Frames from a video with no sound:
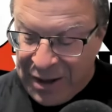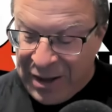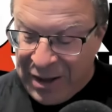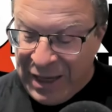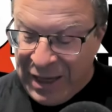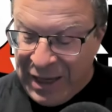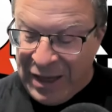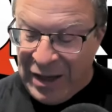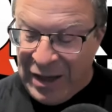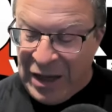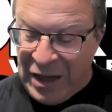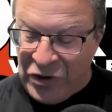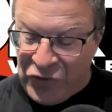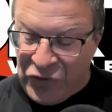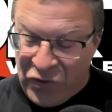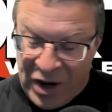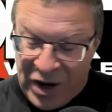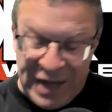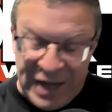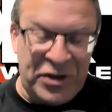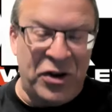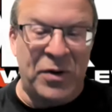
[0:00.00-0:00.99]
He
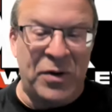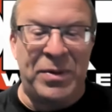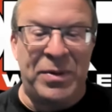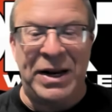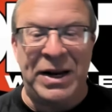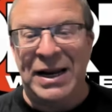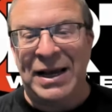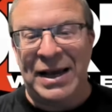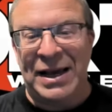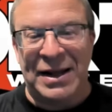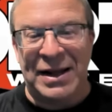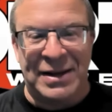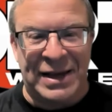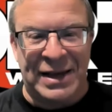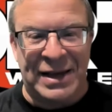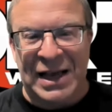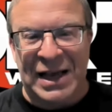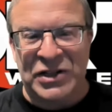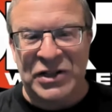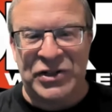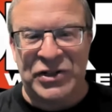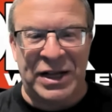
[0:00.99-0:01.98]
tried to, but he didn't get to
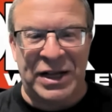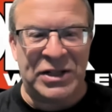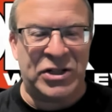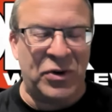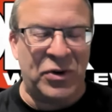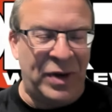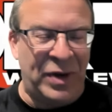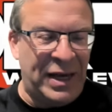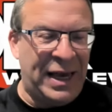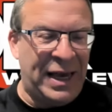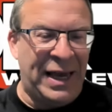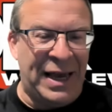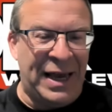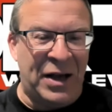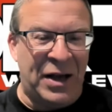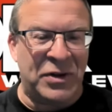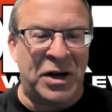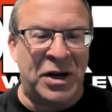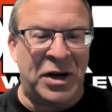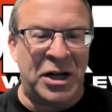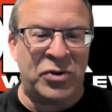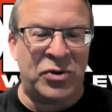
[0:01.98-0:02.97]
cash in. So he
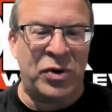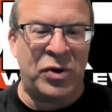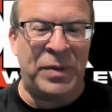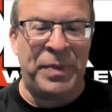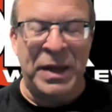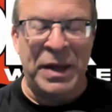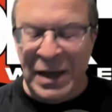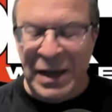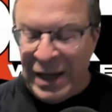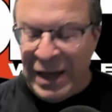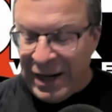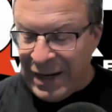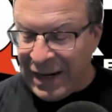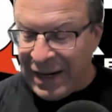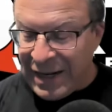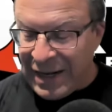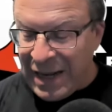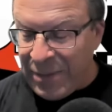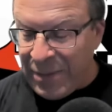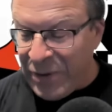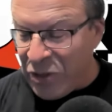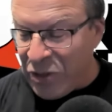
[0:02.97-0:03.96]
held on to it. Nick
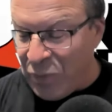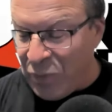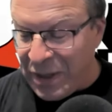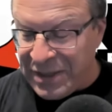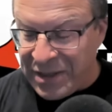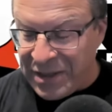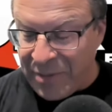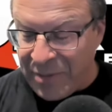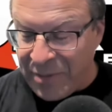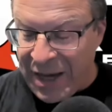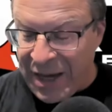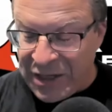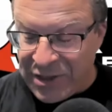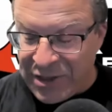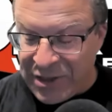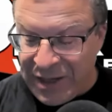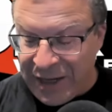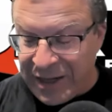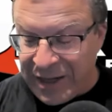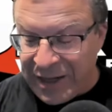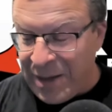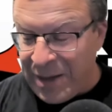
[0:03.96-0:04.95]
Nemeth wins the match.
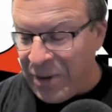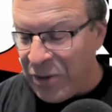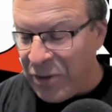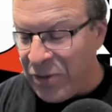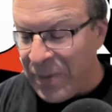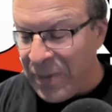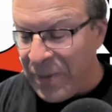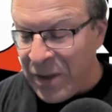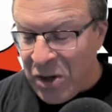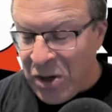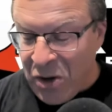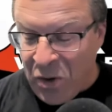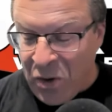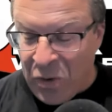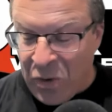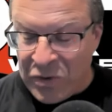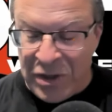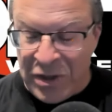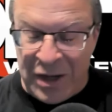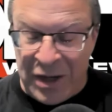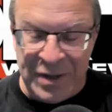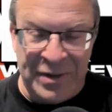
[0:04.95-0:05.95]
Nick Nemeth
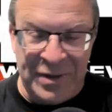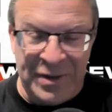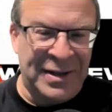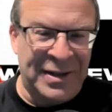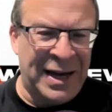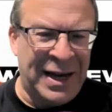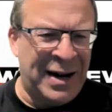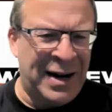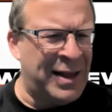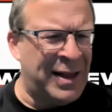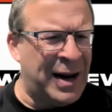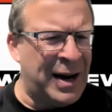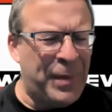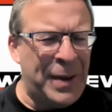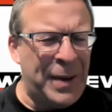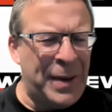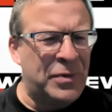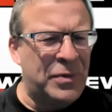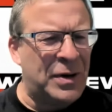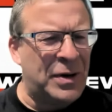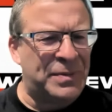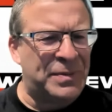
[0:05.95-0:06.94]
holds on to the title. A lot of
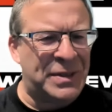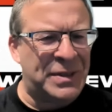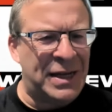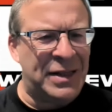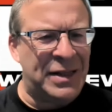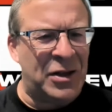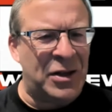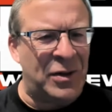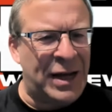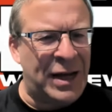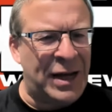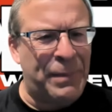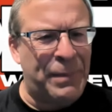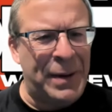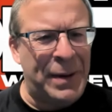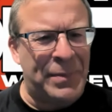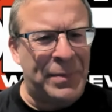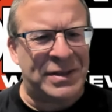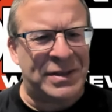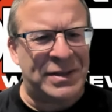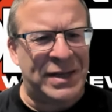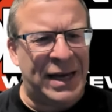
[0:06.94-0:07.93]
people are upset, though. A lot of
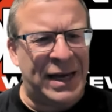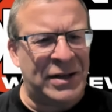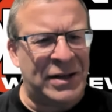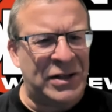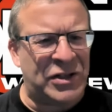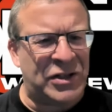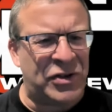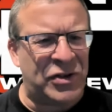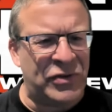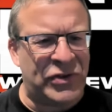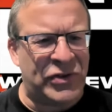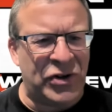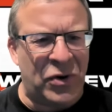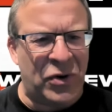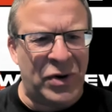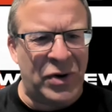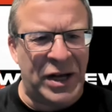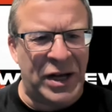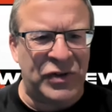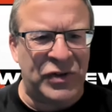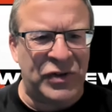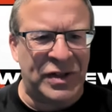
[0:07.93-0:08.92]
people are saying this was Joe
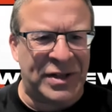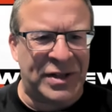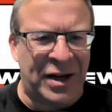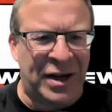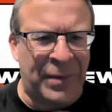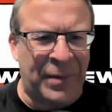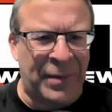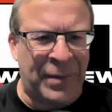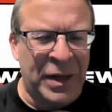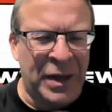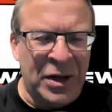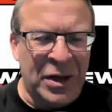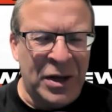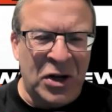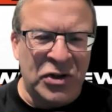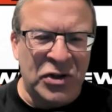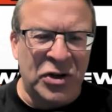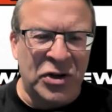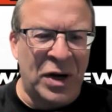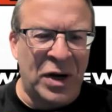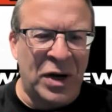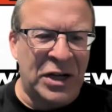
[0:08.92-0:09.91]
Hendry's time.
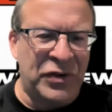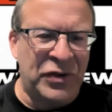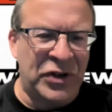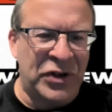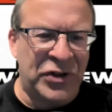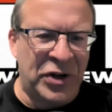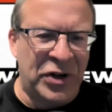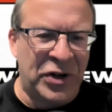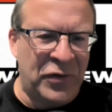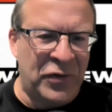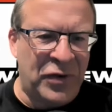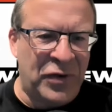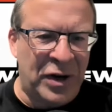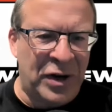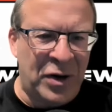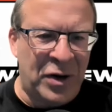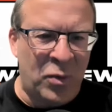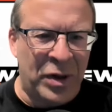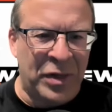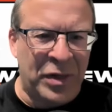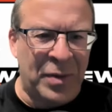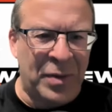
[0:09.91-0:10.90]
Joe Hendry should have
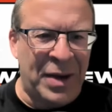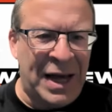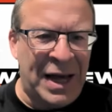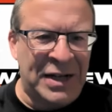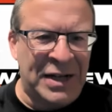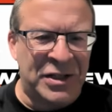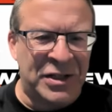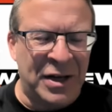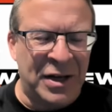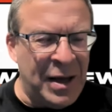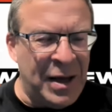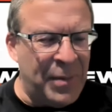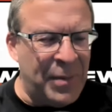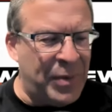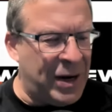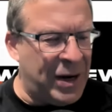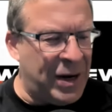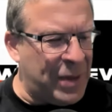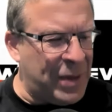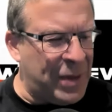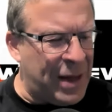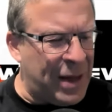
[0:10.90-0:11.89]
won the match. But
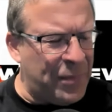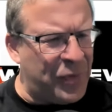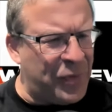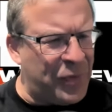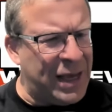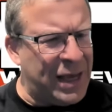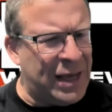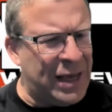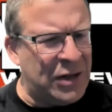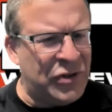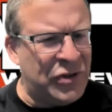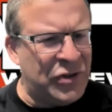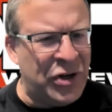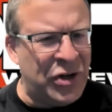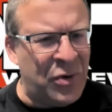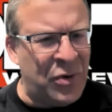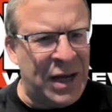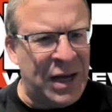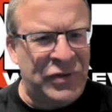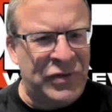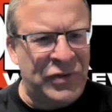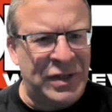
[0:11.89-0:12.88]
I'm thinking Joe
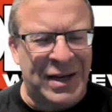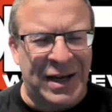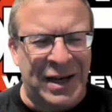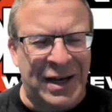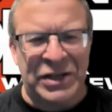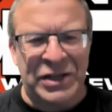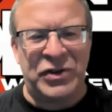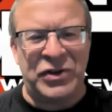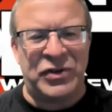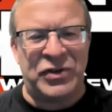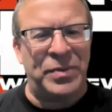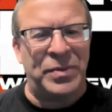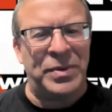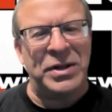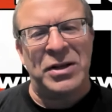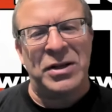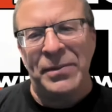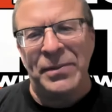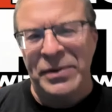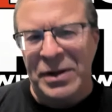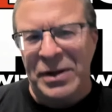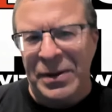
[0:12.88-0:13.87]
Hendry's got interest from the
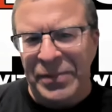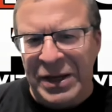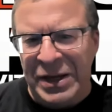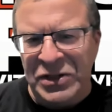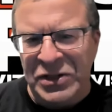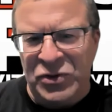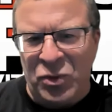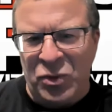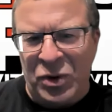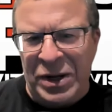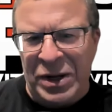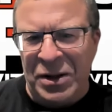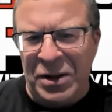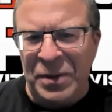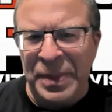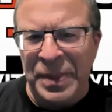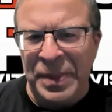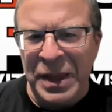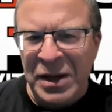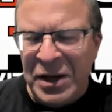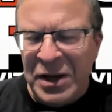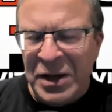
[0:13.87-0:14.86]
WWE as
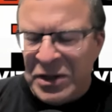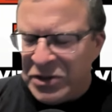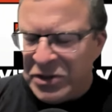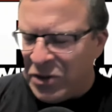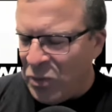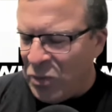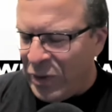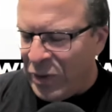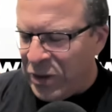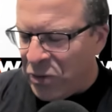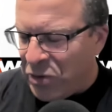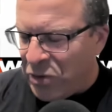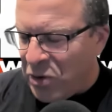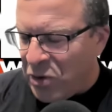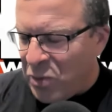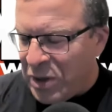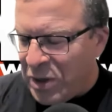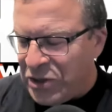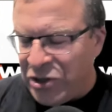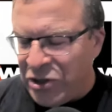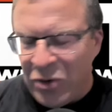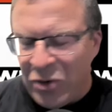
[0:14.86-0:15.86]
well. So we don't know
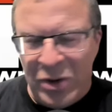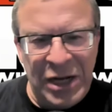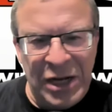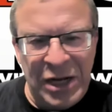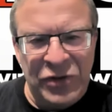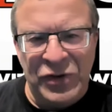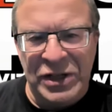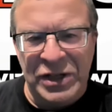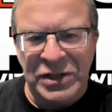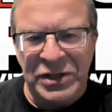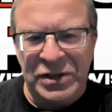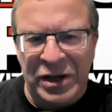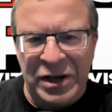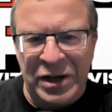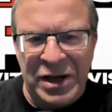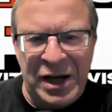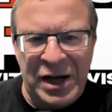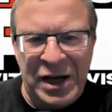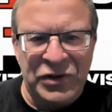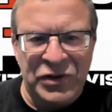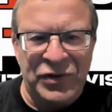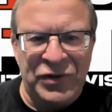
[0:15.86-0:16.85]
when Joe Hendry's
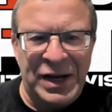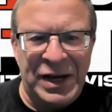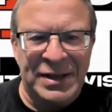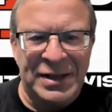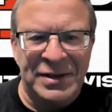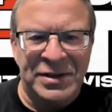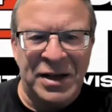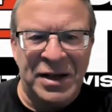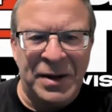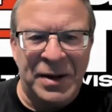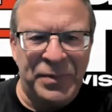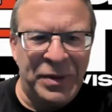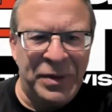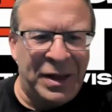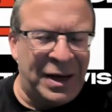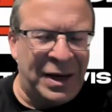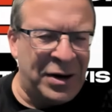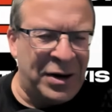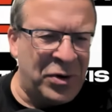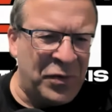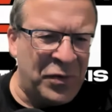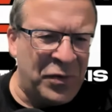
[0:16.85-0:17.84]
contract is up.
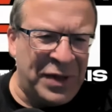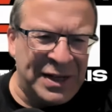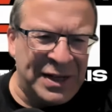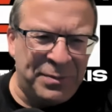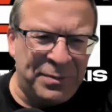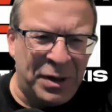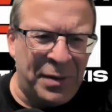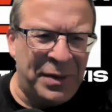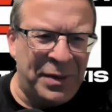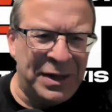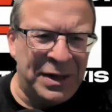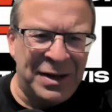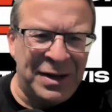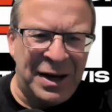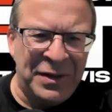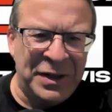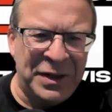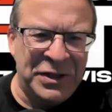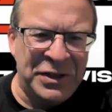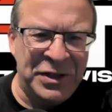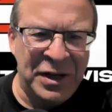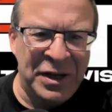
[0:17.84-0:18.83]
I don't know if that's public
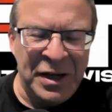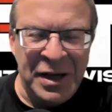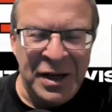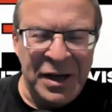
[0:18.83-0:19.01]
knowledge.